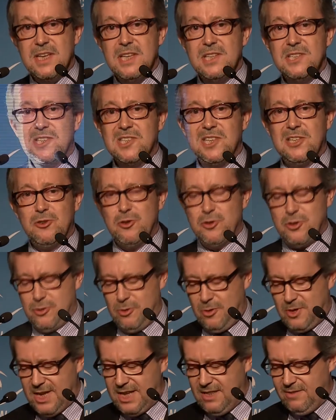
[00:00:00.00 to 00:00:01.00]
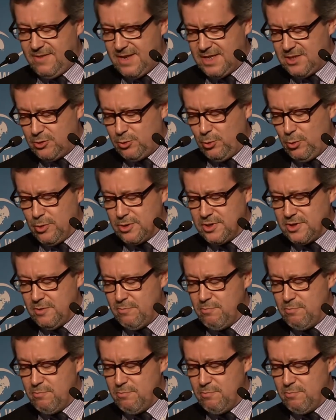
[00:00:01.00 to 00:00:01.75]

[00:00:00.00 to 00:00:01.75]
institutional investors